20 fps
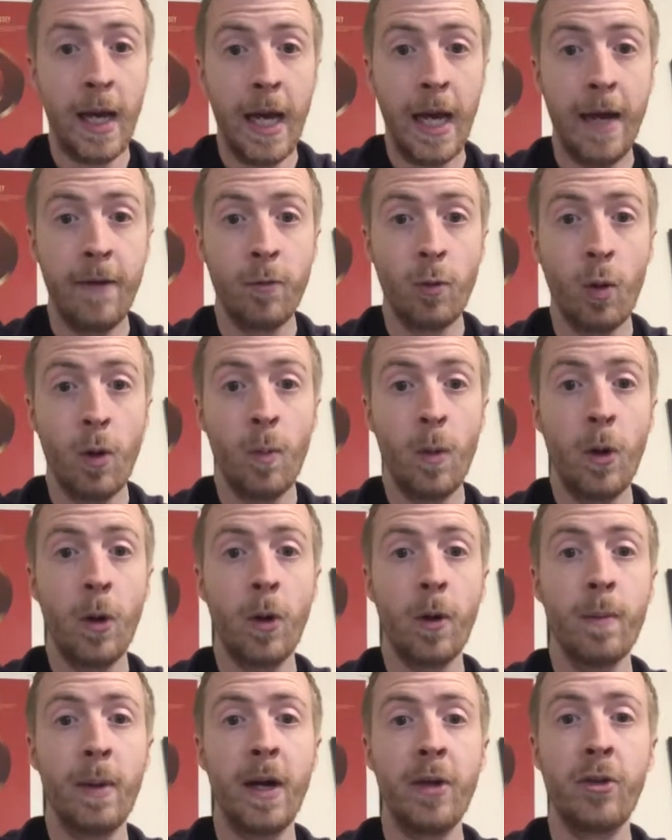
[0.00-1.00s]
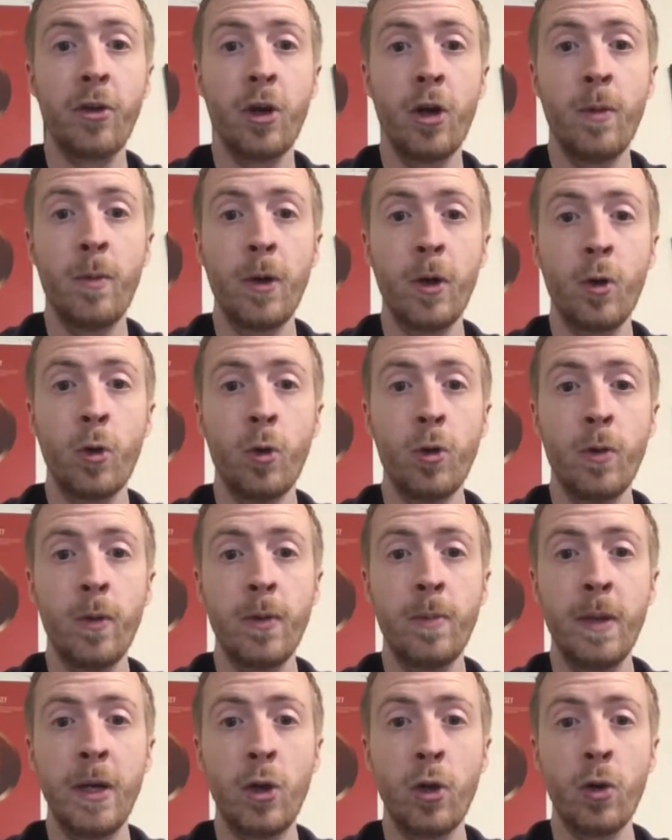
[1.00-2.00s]
Hey everyone, welcome back to Kubrick Corner
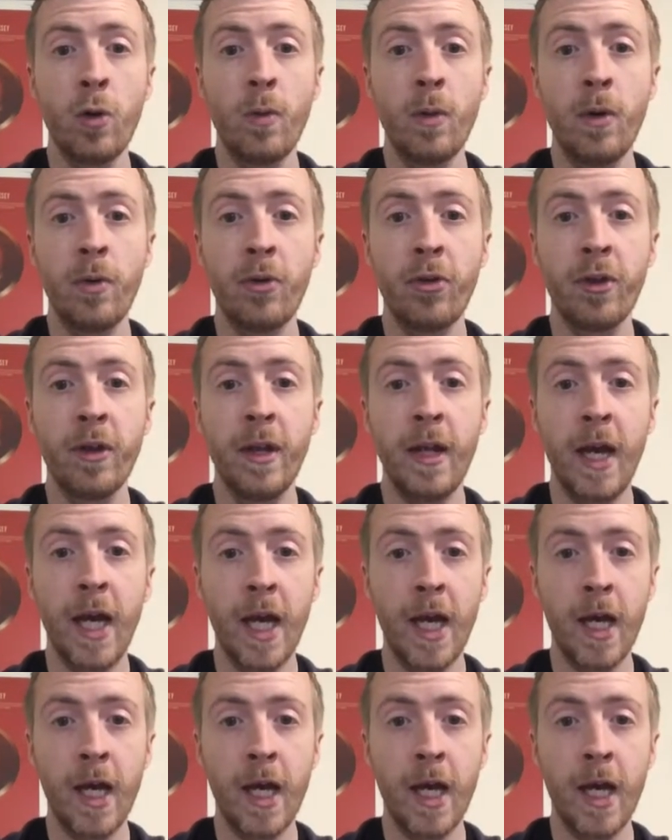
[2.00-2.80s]
with me, Sean Wilson.